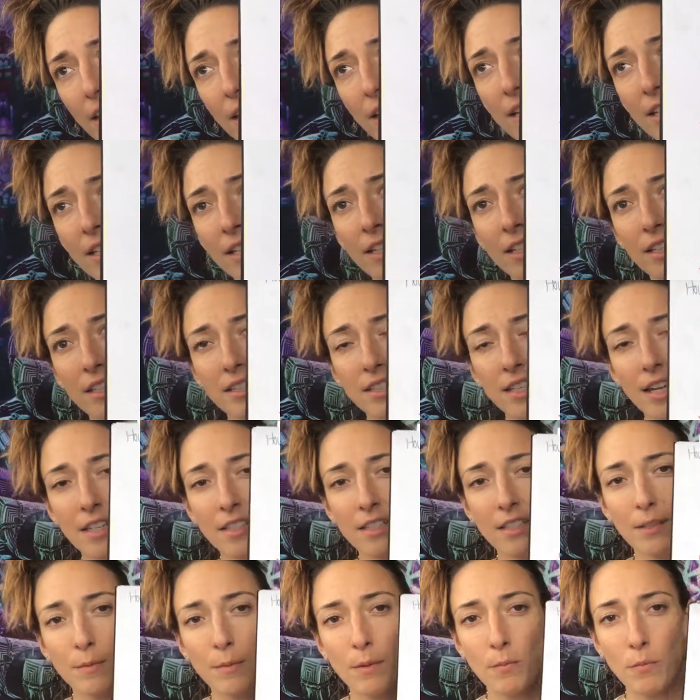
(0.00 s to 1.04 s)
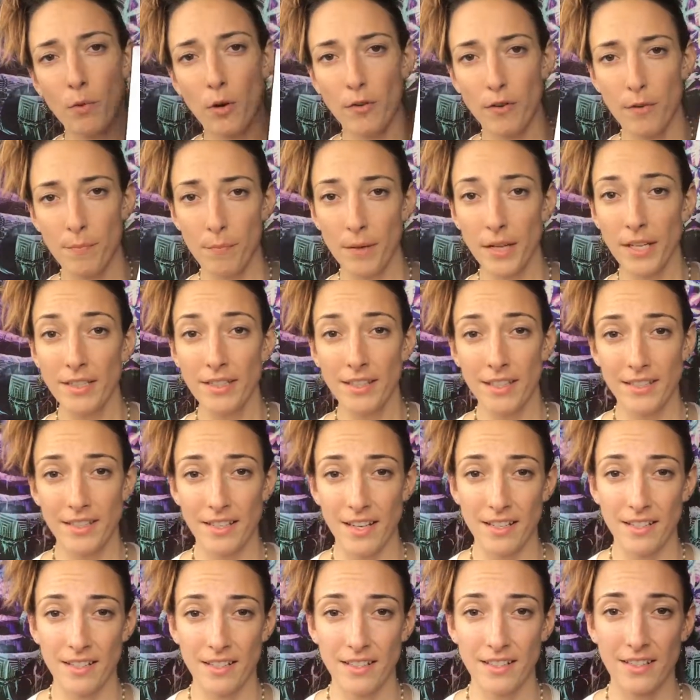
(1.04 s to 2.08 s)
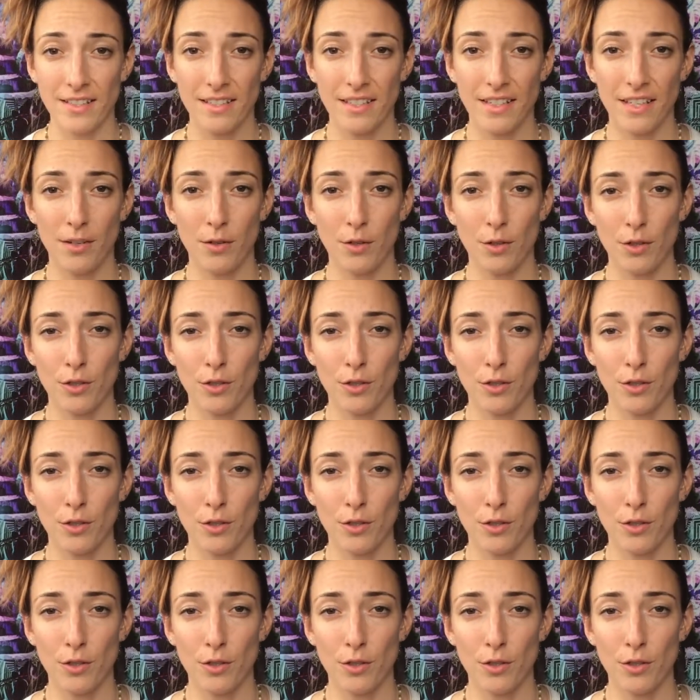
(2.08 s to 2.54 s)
it tends to be more of a pitta tendency,